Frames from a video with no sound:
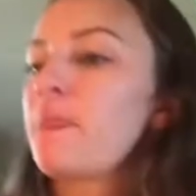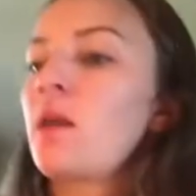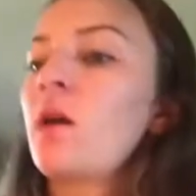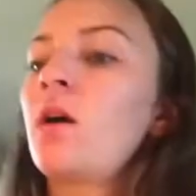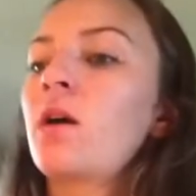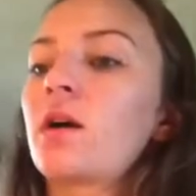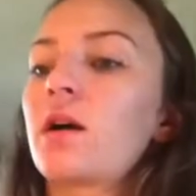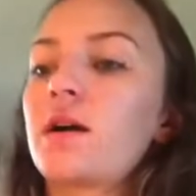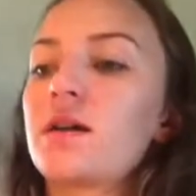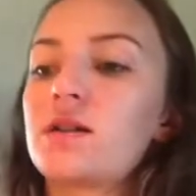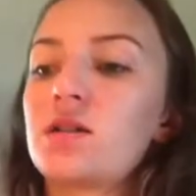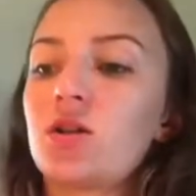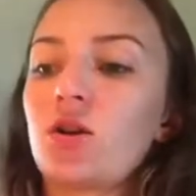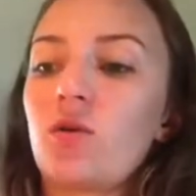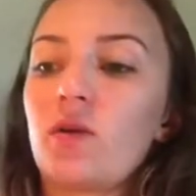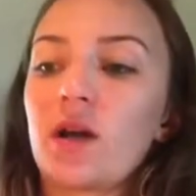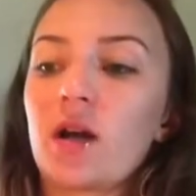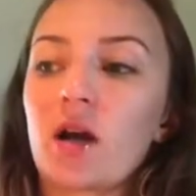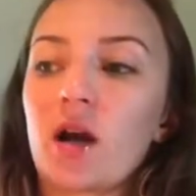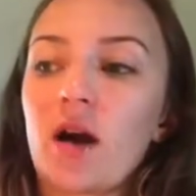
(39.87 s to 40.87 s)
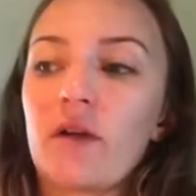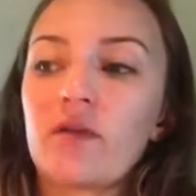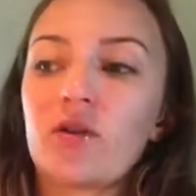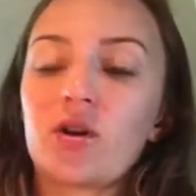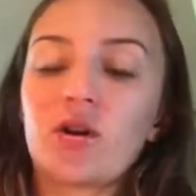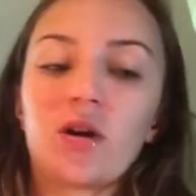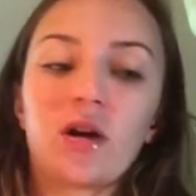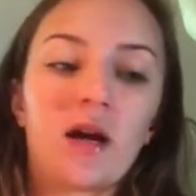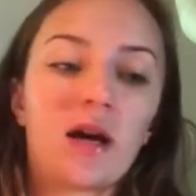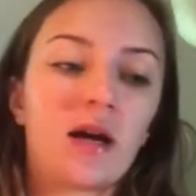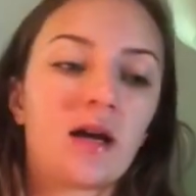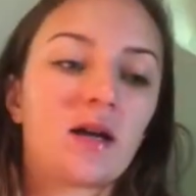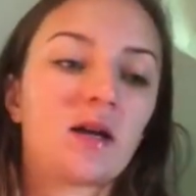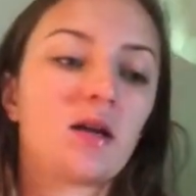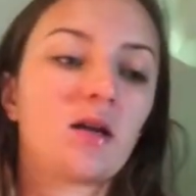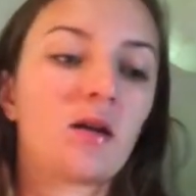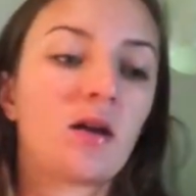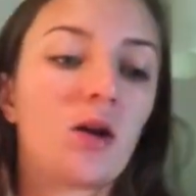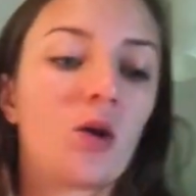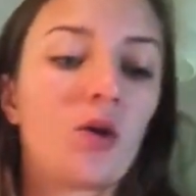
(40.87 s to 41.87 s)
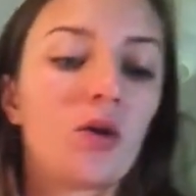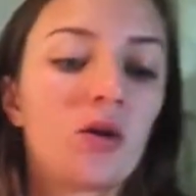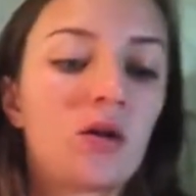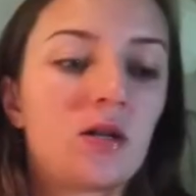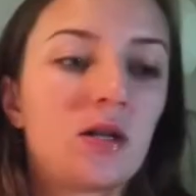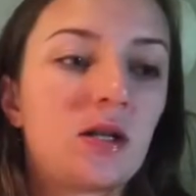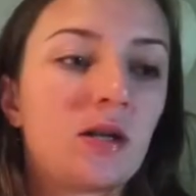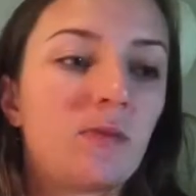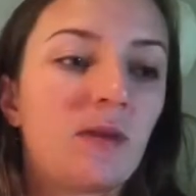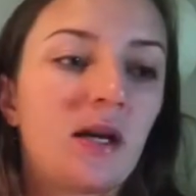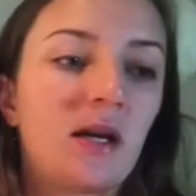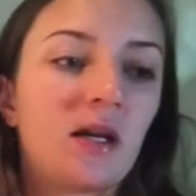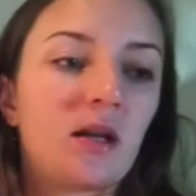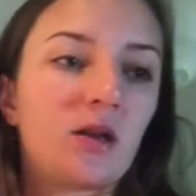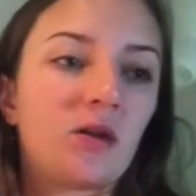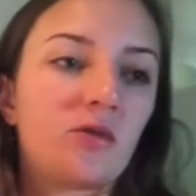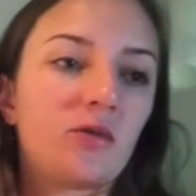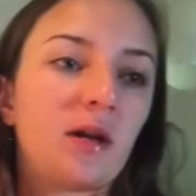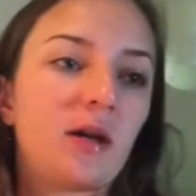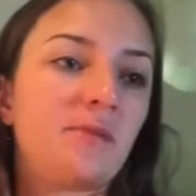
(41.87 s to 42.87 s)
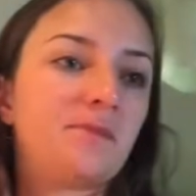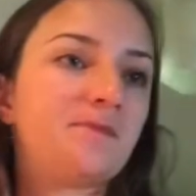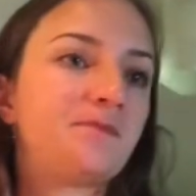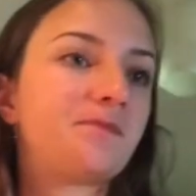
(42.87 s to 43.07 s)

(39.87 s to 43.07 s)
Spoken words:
because you'll want to cover your egg in order to make it the right